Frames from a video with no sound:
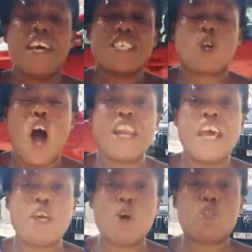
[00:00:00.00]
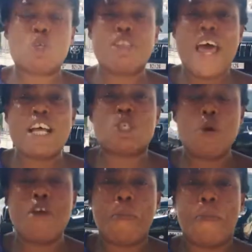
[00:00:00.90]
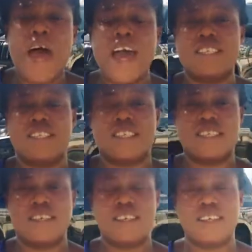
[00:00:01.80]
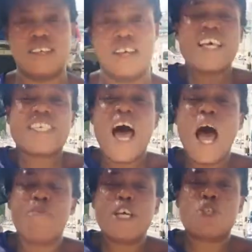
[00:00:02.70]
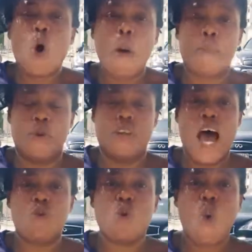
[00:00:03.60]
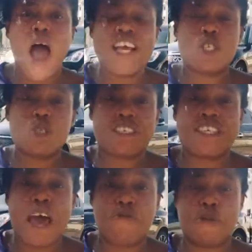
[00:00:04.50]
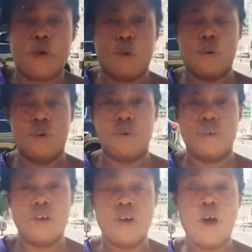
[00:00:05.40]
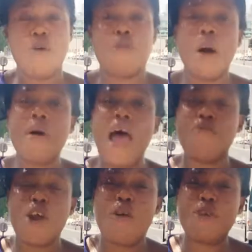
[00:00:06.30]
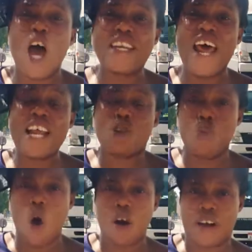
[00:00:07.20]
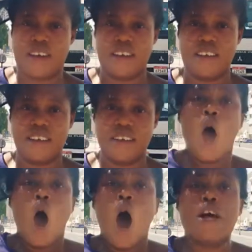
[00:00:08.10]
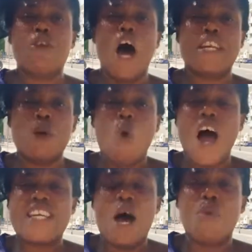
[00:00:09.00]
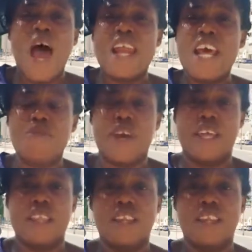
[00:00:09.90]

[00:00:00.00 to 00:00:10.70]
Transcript: is calling you today to repent. His arm is open and wide to save you from every of your dead work. Although the world that we are living,